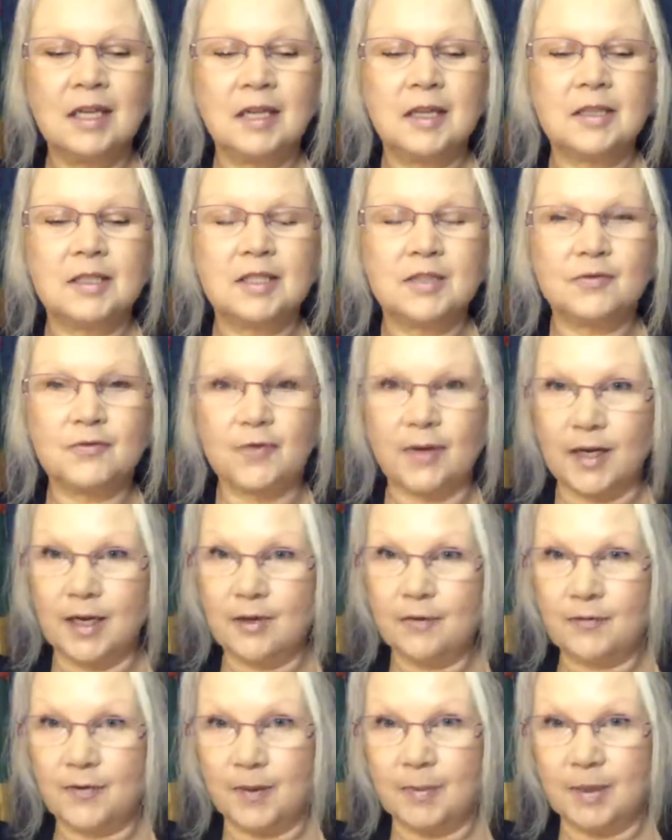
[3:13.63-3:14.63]
divine
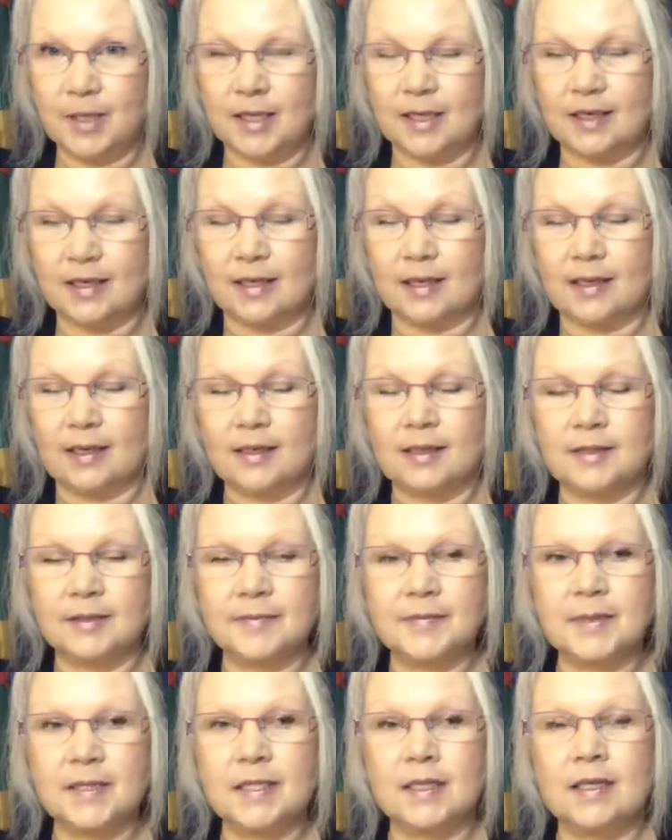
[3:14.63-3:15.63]
femininity,
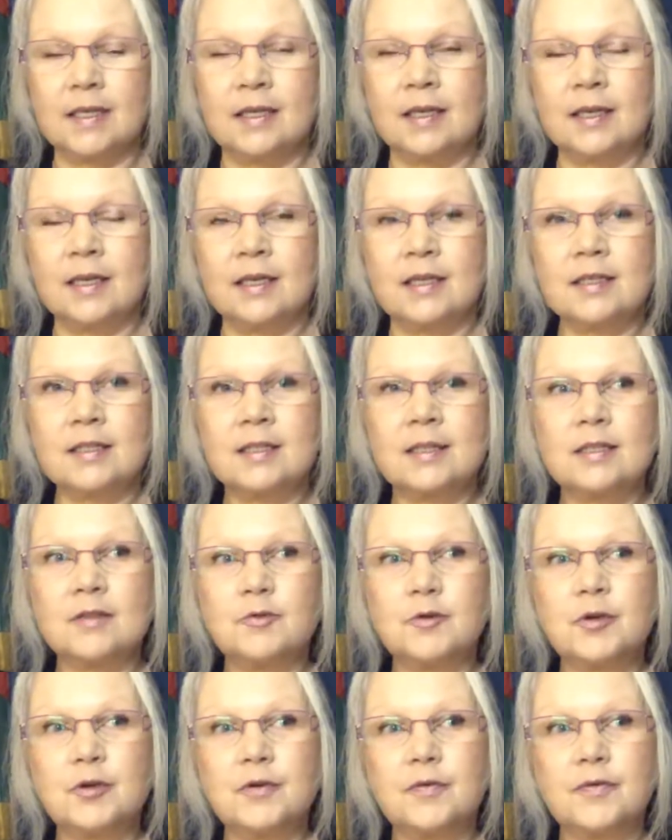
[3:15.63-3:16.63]
it's
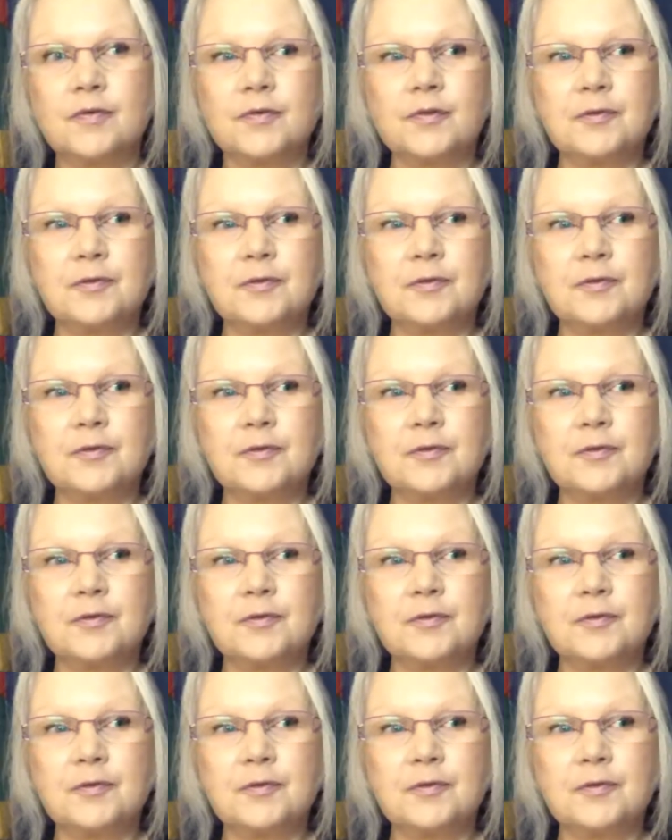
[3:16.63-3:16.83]
sort of,